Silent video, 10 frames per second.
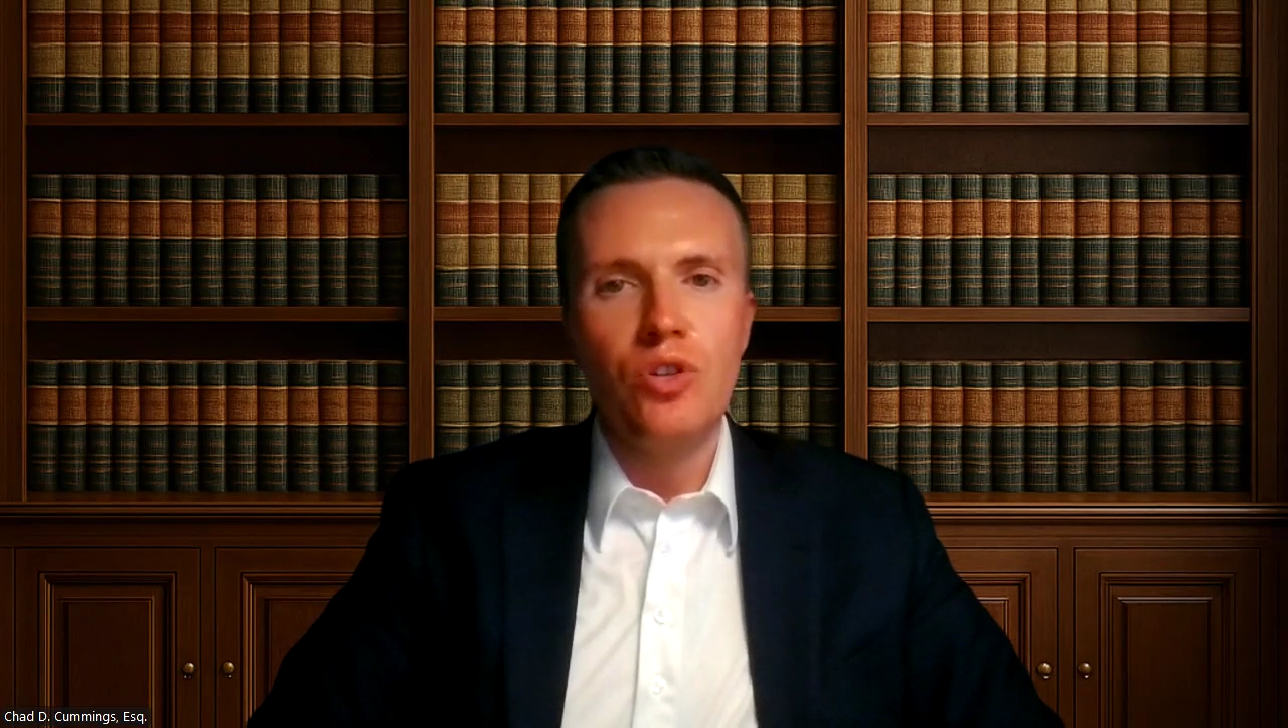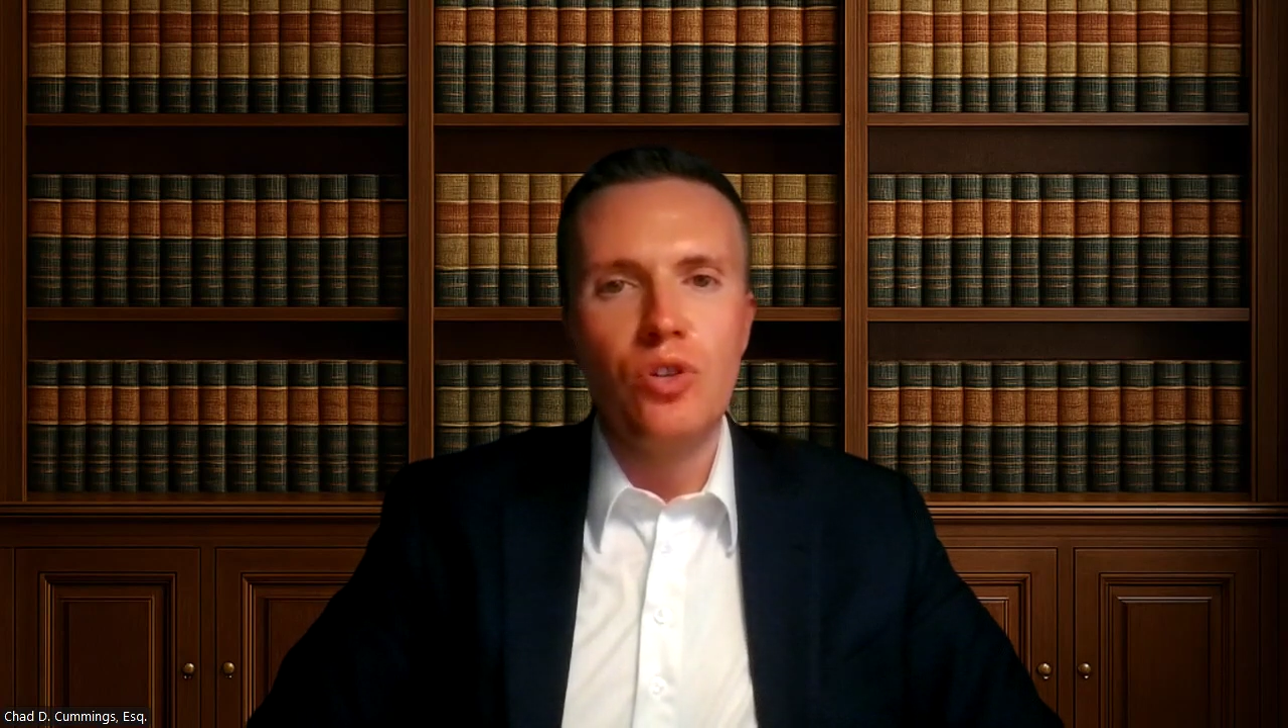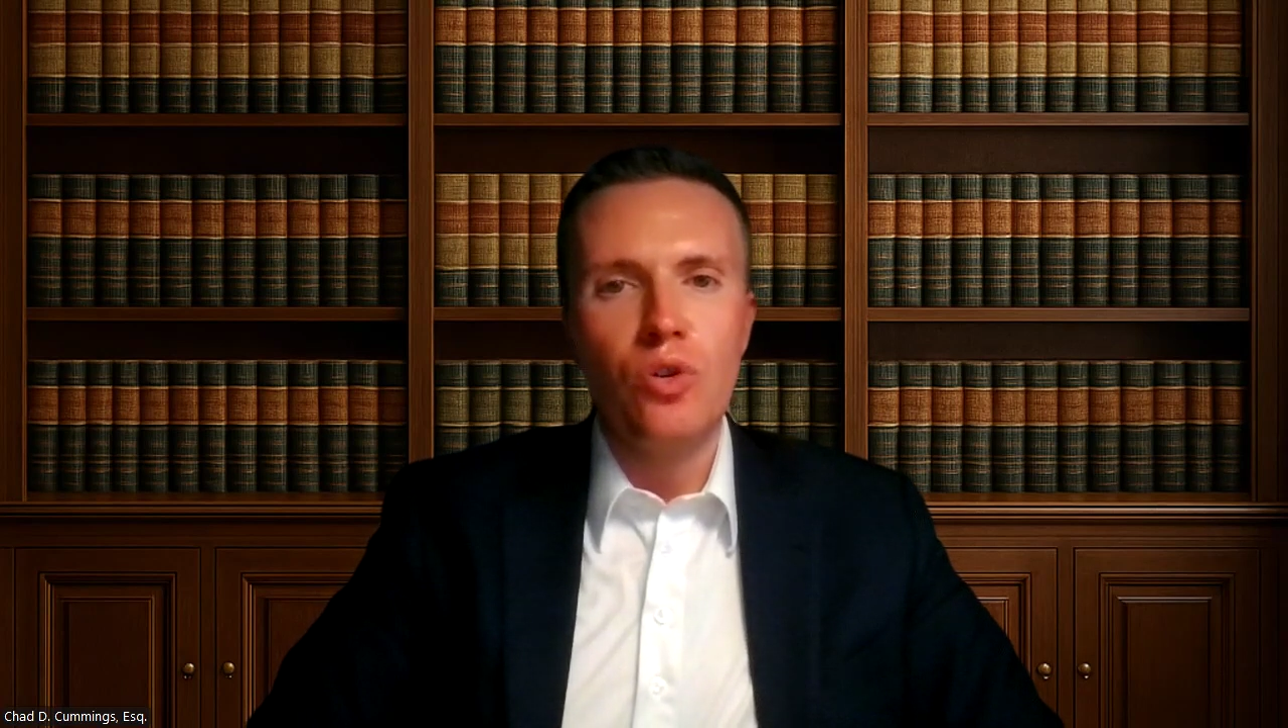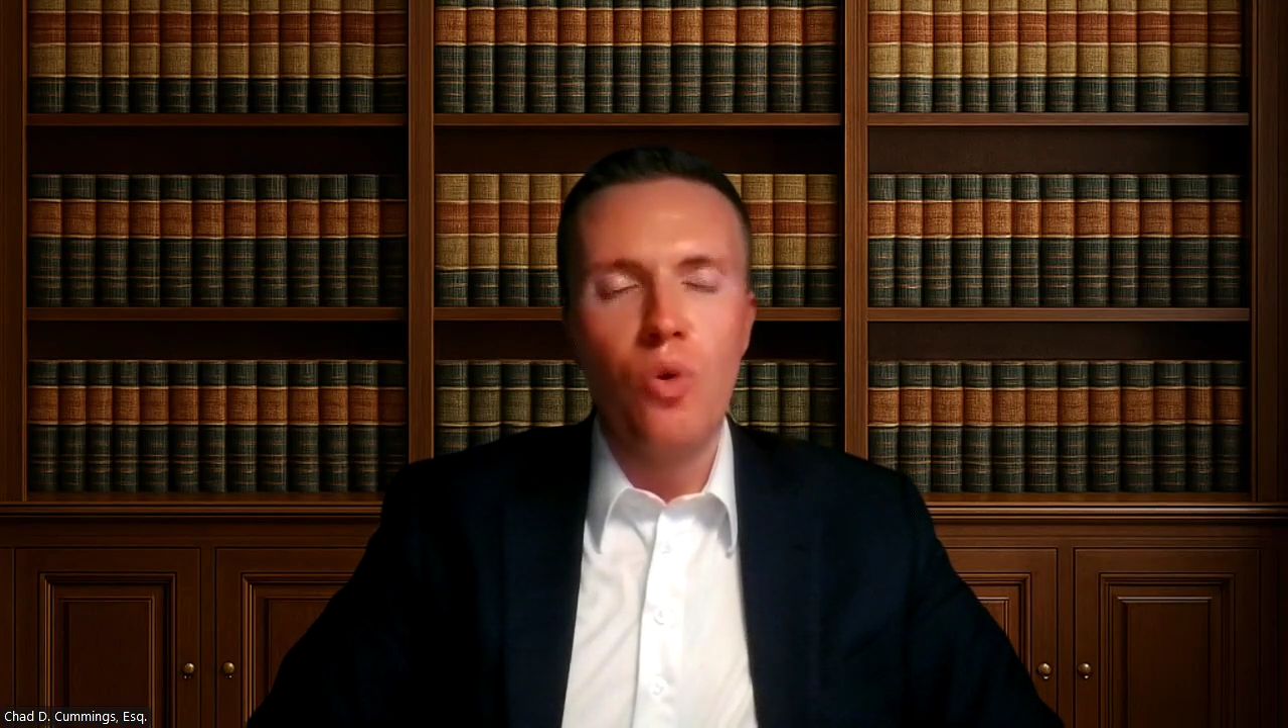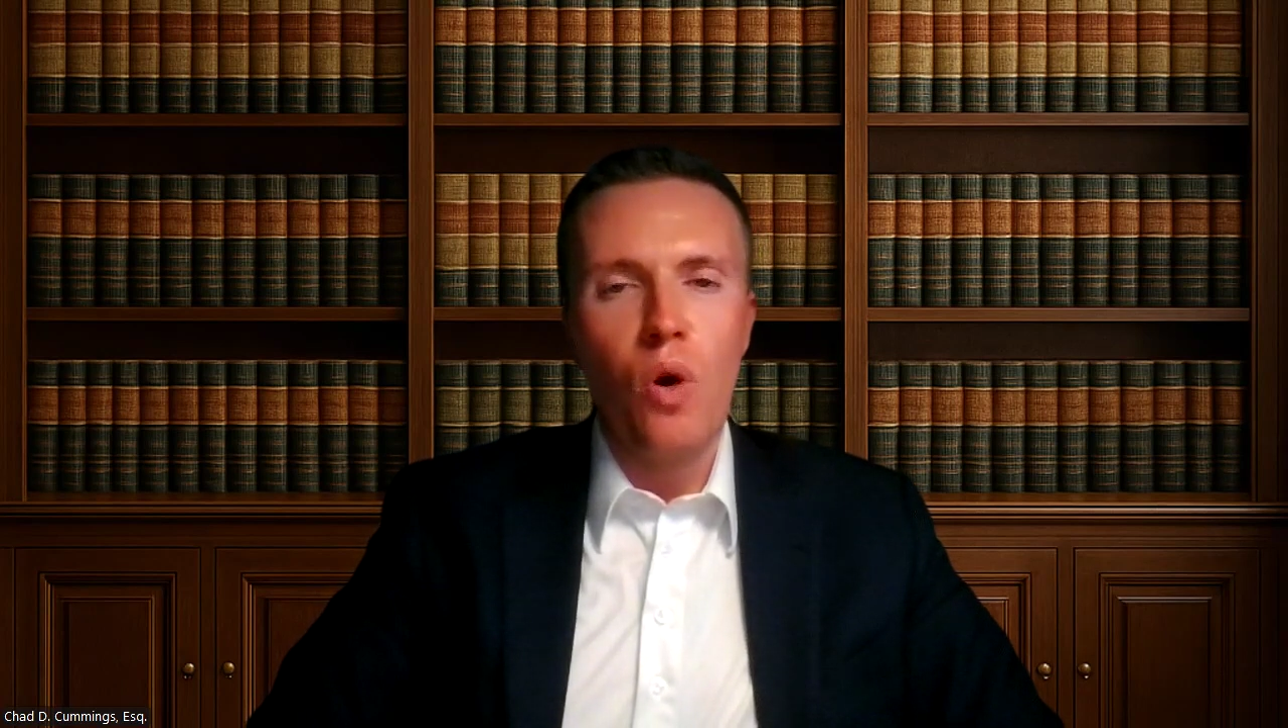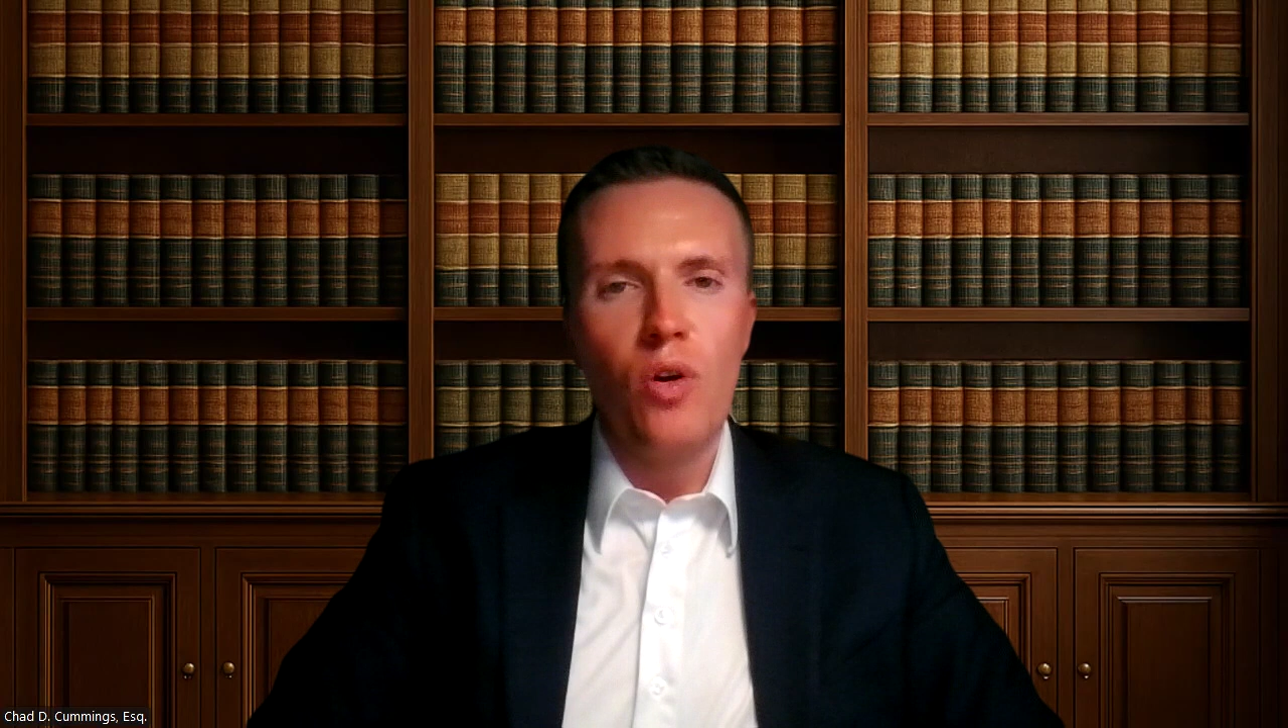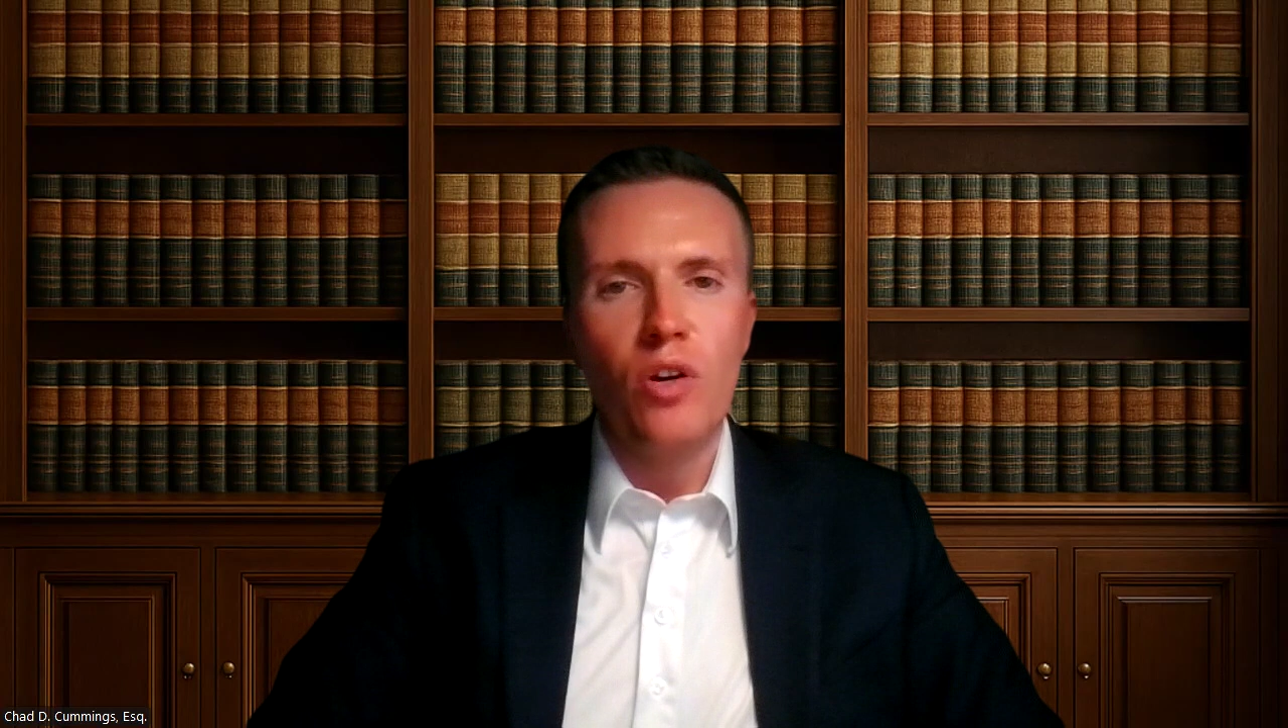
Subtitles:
to quote